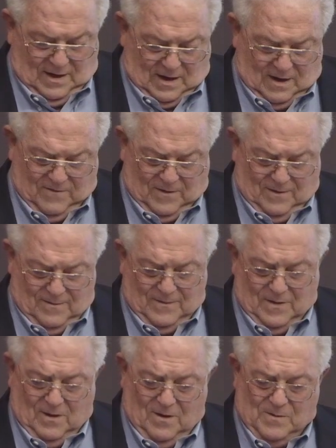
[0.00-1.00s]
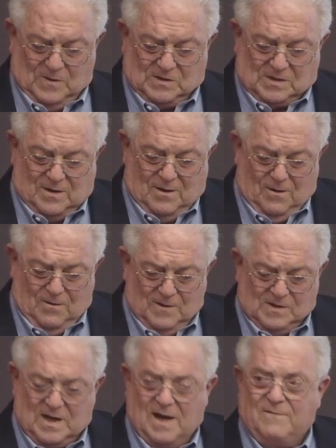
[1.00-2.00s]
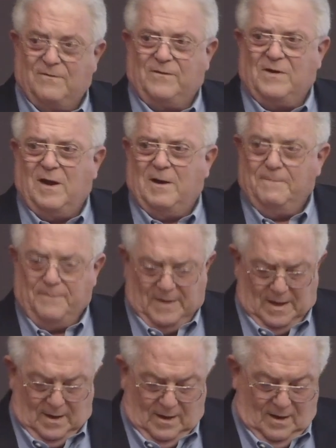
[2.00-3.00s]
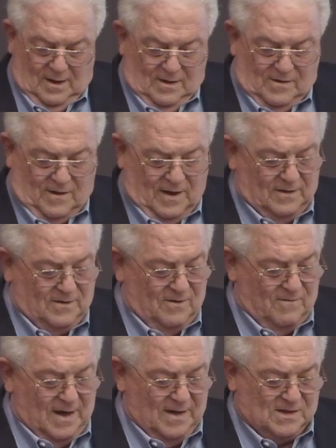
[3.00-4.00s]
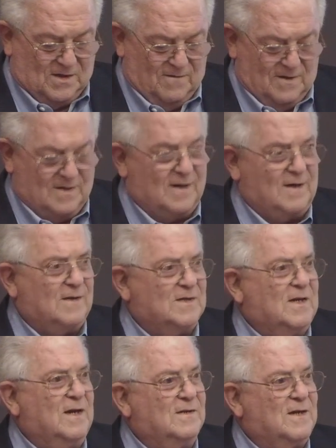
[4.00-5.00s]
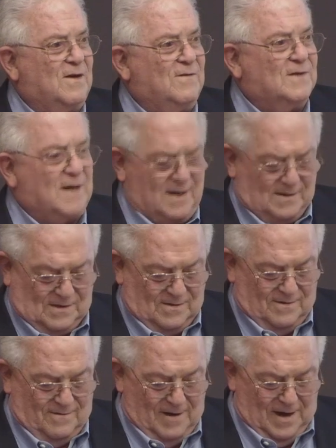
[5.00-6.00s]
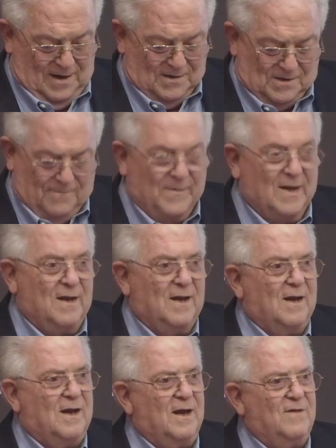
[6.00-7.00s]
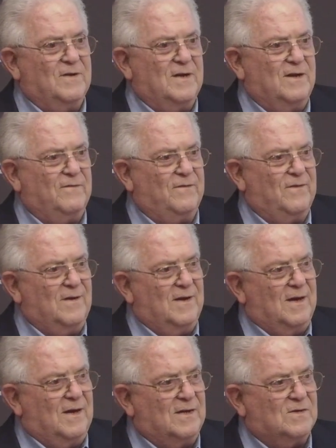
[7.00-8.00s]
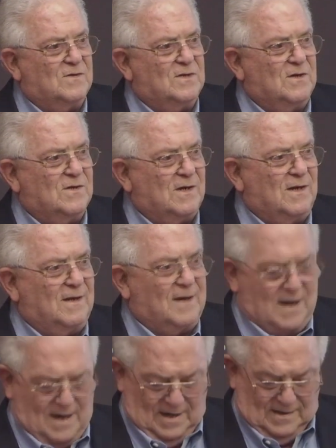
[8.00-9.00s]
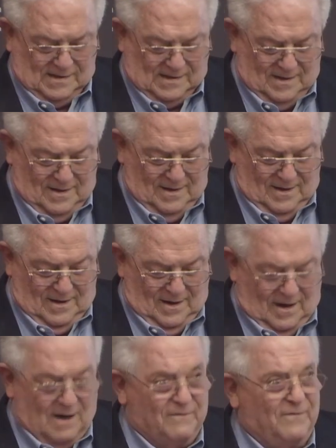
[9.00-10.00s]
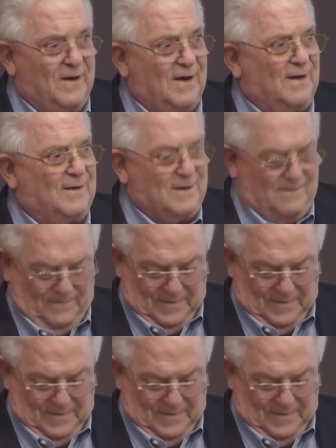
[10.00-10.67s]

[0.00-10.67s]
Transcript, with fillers: I have al almost always had fun trying to arrange the ridiculous things I was asked to arrange, even if, as is usually the case, I failed.